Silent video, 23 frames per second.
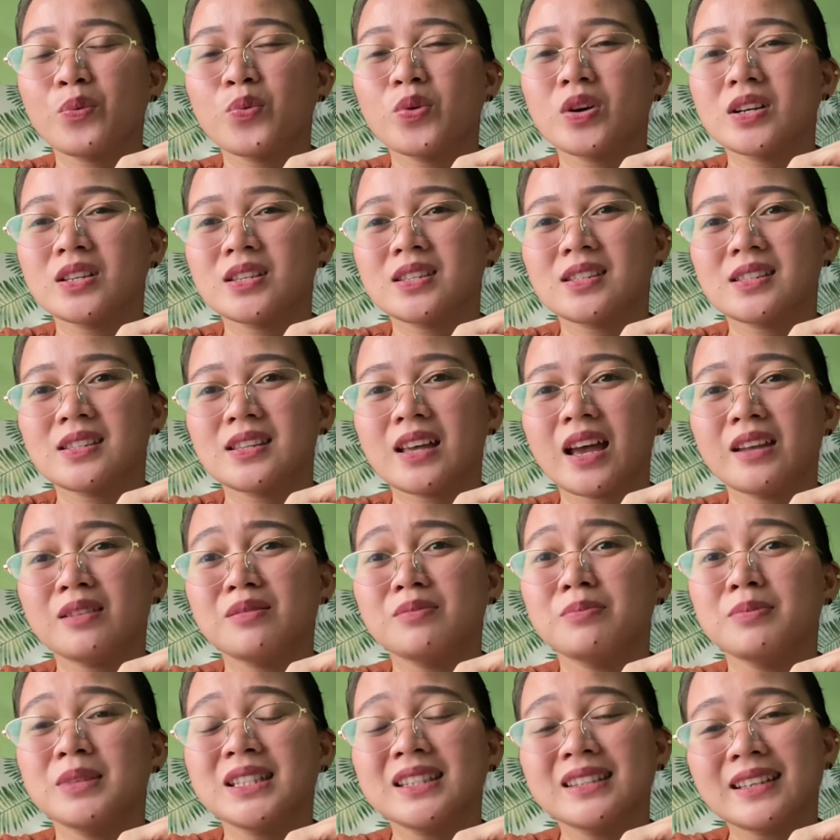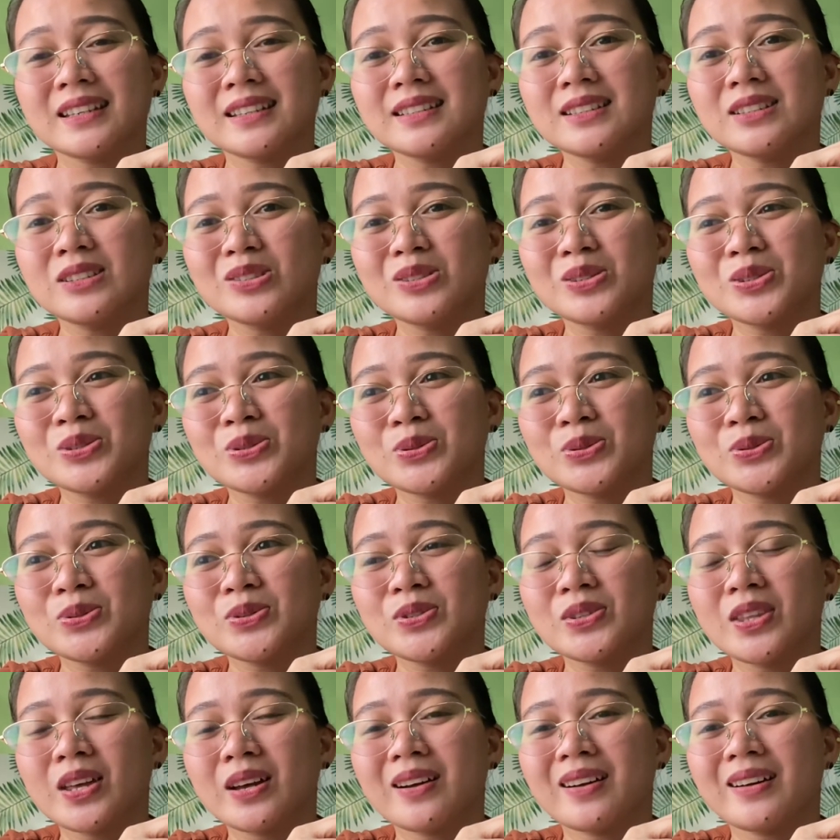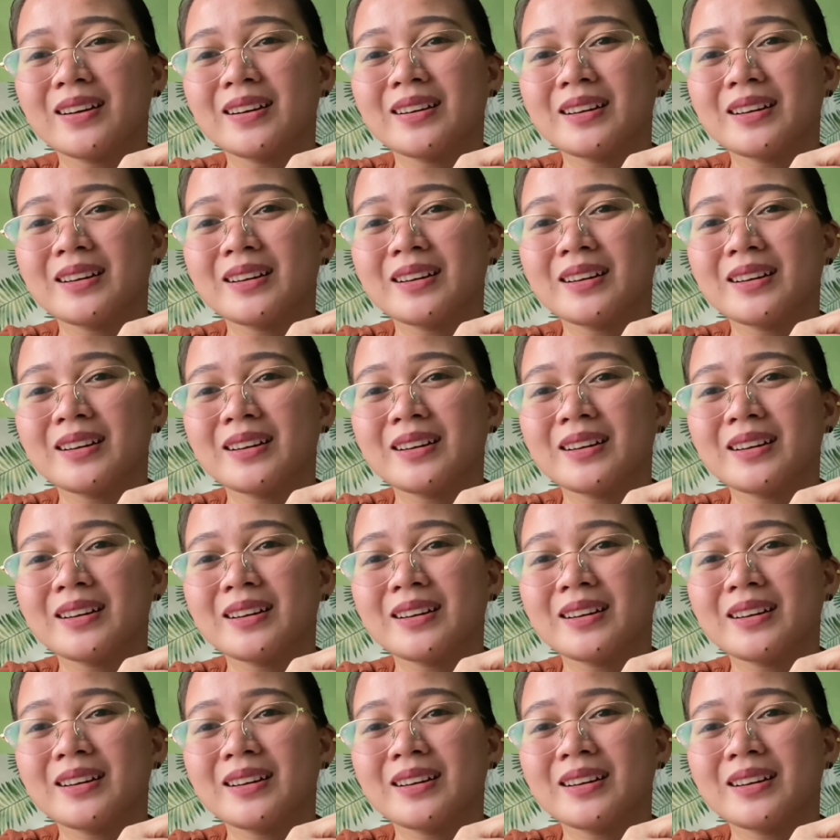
was admitted to the